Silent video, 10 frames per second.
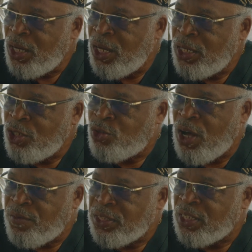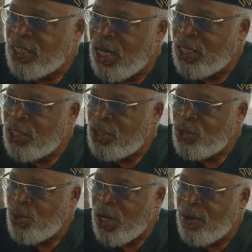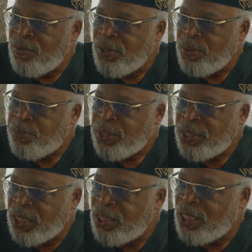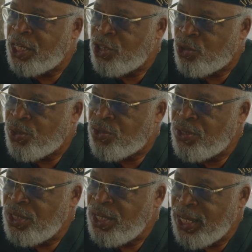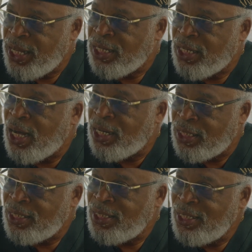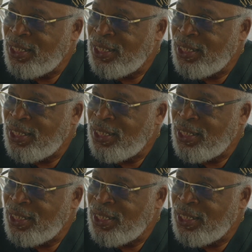In traveling to Ghana, you have a particular interest in Ghana